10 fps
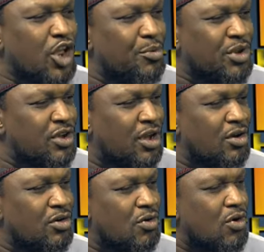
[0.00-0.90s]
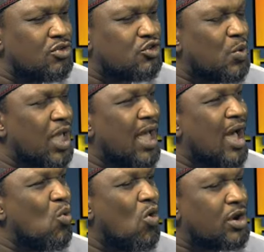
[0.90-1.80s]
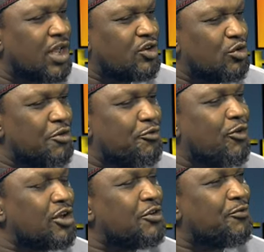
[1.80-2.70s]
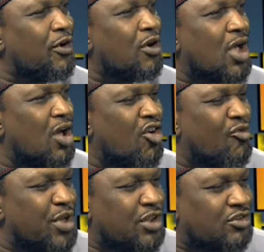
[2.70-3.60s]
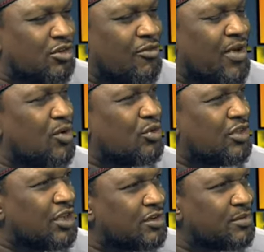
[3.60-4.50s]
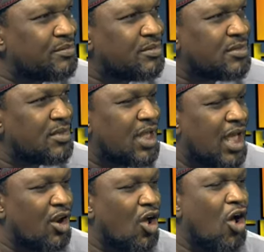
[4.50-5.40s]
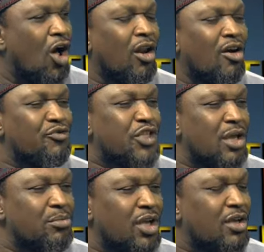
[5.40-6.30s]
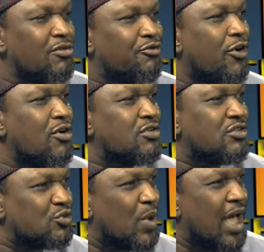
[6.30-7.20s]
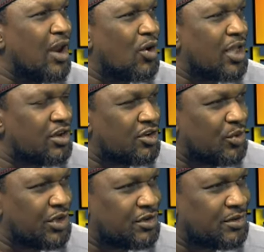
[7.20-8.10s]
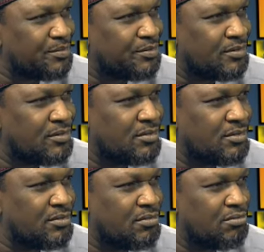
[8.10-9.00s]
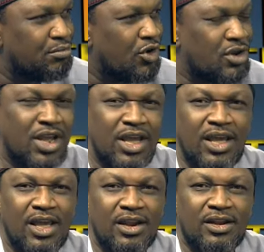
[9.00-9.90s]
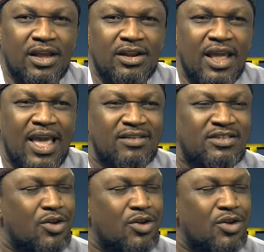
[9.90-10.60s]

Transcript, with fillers: five kilometer roads were awarded to the 44 local governments of Kano State. And all of them, funds were allocated to it. But the, the,